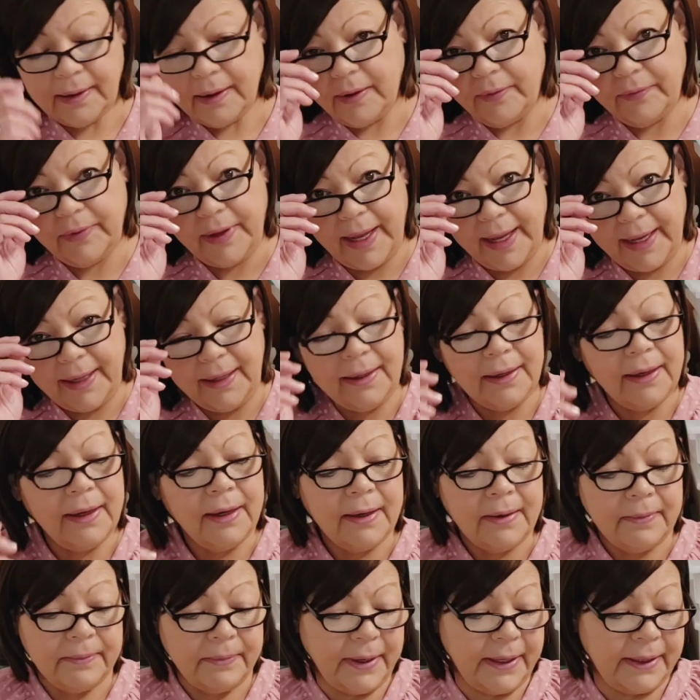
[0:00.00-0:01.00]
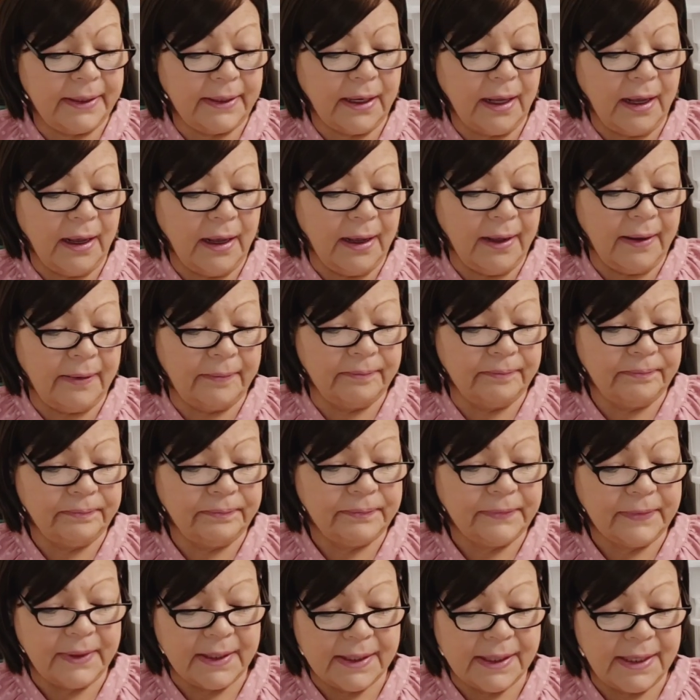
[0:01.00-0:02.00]
Okay, but um,
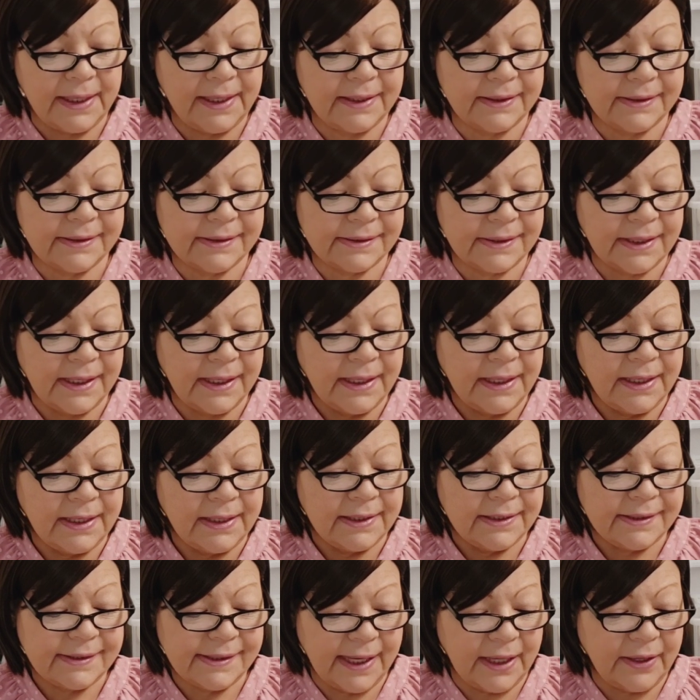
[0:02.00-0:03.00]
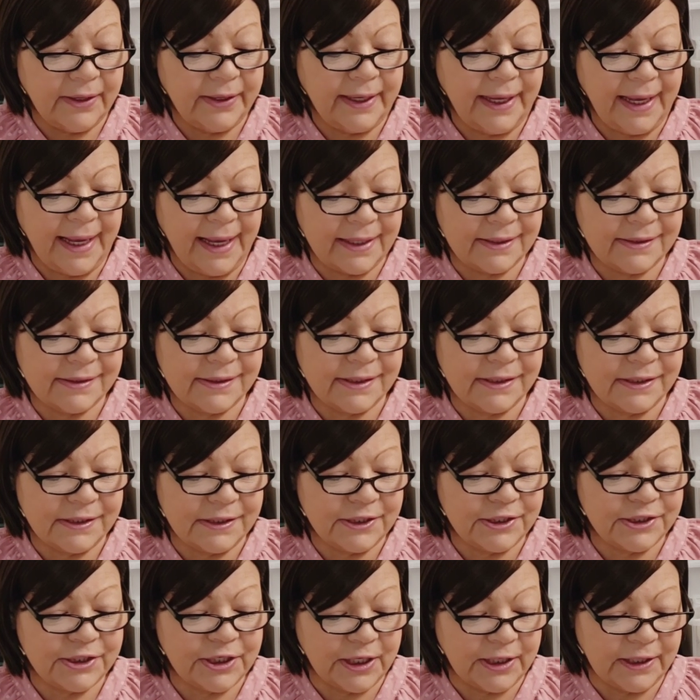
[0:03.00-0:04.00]
it's Sally
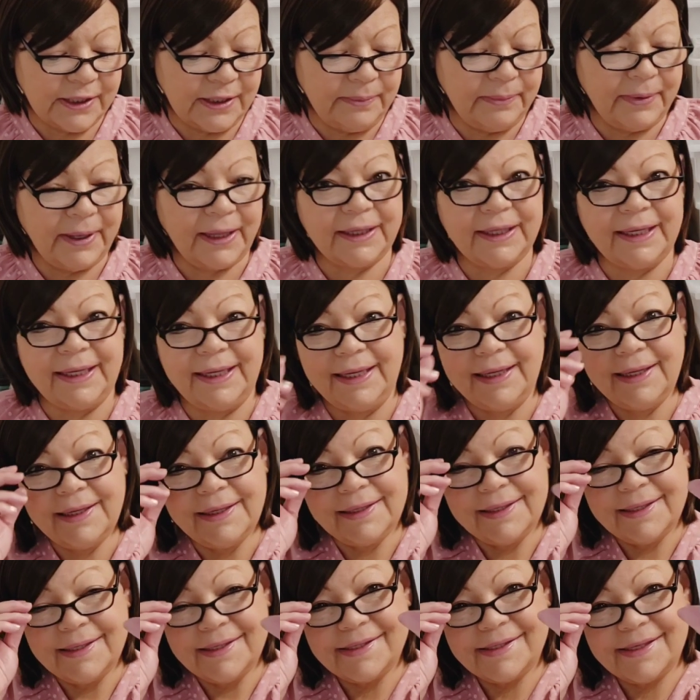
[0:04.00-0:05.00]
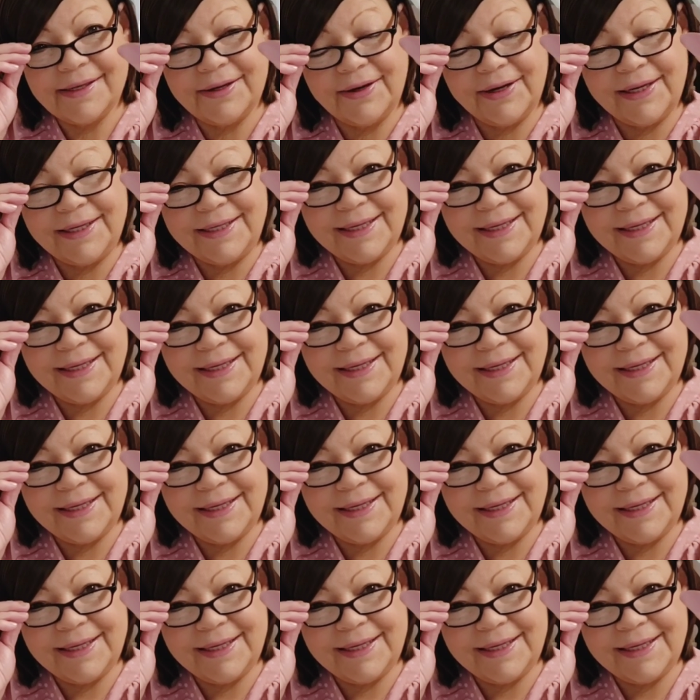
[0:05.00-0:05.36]
Hansen's Jelly Belly. So I